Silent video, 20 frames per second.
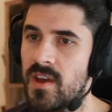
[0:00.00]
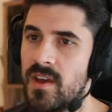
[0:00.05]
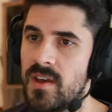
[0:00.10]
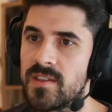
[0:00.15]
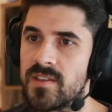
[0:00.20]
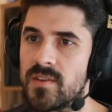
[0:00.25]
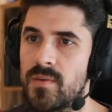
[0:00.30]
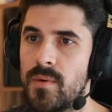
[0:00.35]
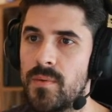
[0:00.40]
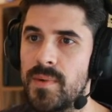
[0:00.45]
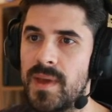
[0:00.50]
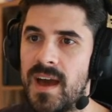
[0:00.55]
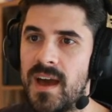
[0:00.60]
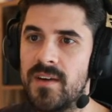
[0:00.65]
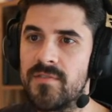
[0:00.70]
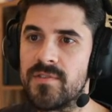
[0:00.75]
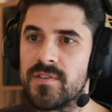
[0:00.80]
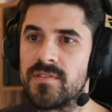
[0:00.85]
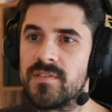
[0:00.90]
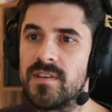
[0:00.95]
So what we
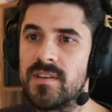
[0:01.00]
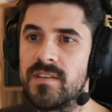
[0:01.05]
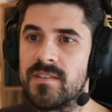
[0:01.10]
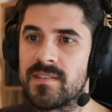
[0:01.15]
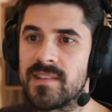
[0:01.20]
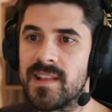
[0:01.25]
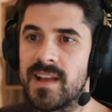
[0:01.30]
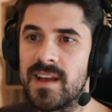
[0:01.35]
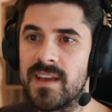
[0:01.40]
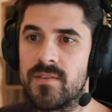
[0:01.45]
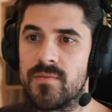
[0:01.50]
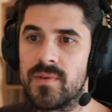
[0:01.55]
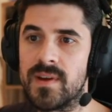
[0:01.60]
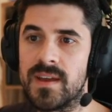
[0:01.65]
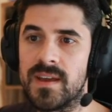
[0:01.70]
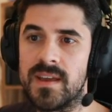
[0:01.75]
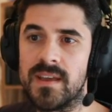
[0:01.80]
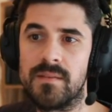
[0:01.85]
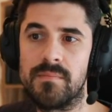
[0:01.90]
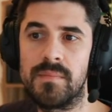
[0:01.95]
have is these light
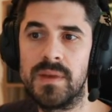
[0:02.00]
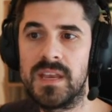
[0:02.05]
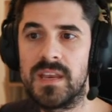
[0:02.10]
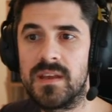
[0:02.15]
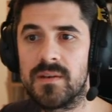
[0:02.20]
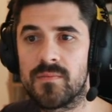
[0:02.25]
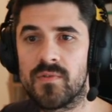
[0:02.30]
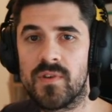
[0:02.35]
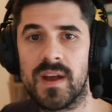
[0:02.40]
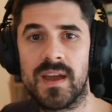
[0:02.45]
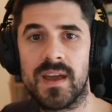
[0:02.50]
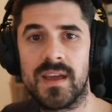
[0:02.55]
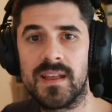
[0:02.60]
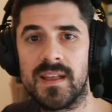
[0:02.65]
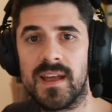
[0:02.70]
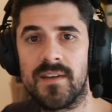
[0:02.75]
rain, medium rain,